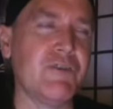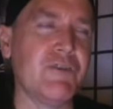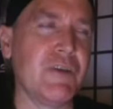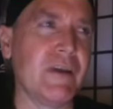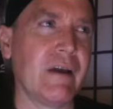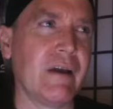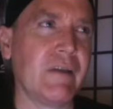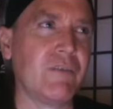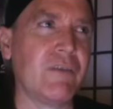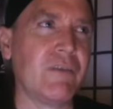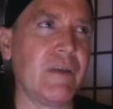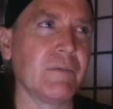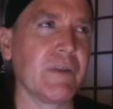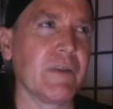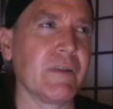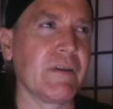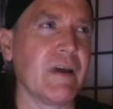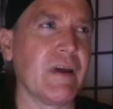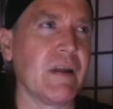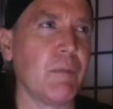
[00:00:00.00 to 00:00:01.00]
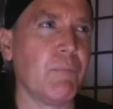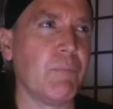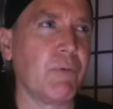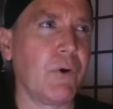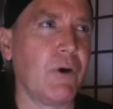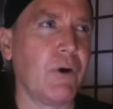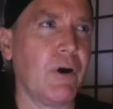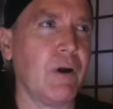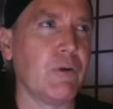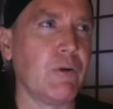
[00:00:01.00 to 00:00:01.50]
she kind of seems like the kind of
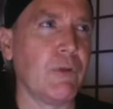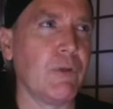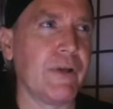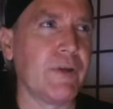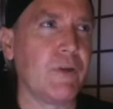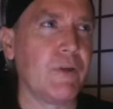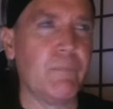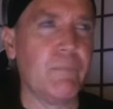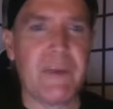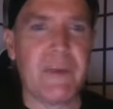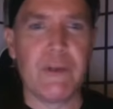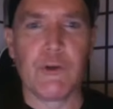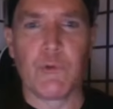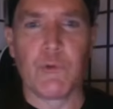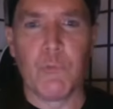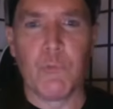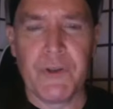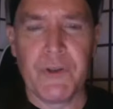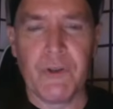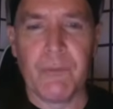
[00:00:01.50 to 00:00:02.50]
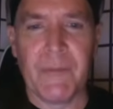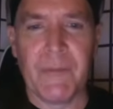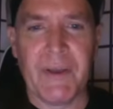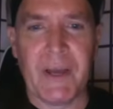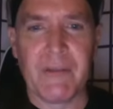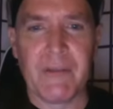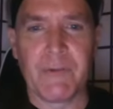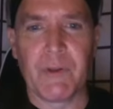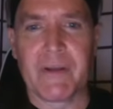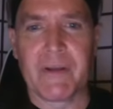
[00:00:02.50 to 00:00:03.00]
broad who like could be your
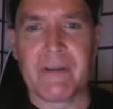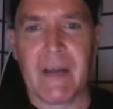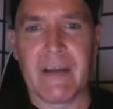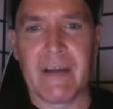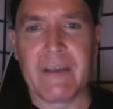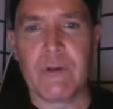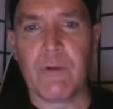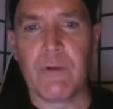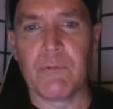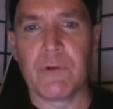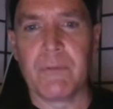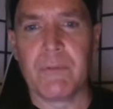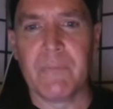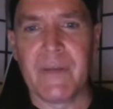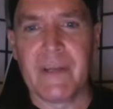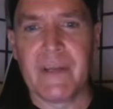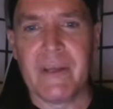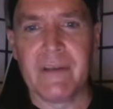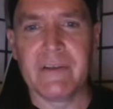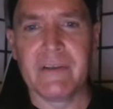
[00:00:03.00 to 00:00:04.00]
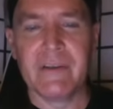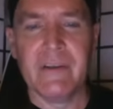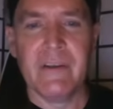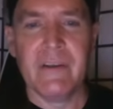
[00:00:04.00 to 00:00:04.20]
wheelman if you're like knocking over a bank.